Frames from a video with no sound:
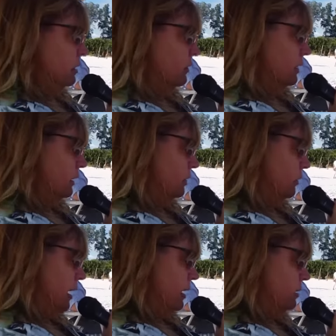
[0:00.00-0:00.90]
Giving
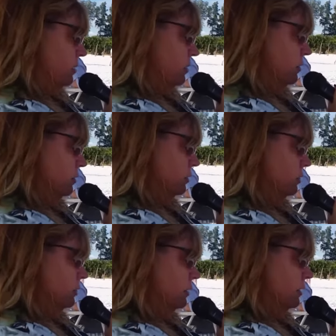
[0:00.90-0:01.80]

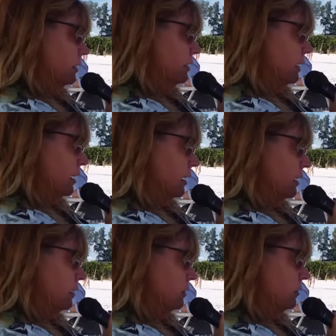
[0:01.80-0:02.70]
gratitude to the
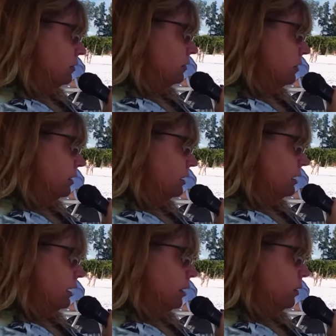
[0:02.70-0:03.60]
sand for
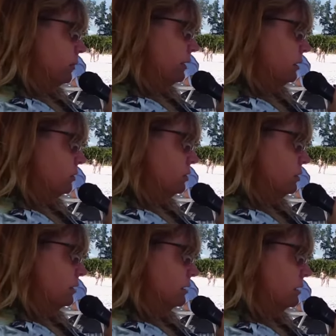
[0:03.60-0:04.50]
helping you
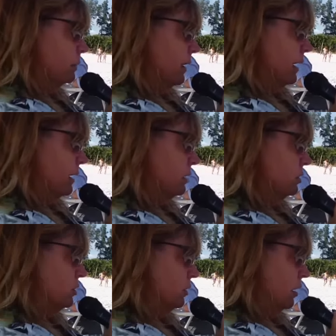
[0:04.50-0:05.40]
to
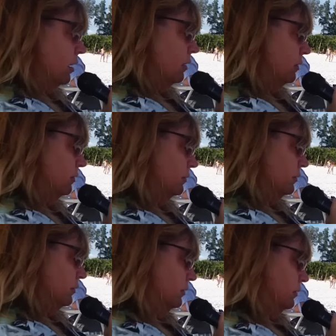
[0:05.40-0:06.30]
expand your life.
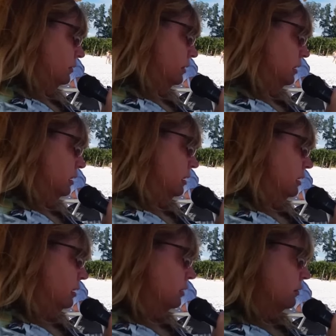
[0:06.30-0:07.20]

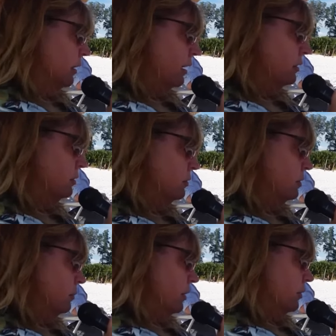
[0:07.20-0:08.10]

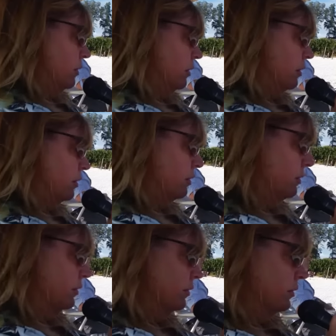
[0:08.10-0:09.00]
Gratitude to Mother Earth.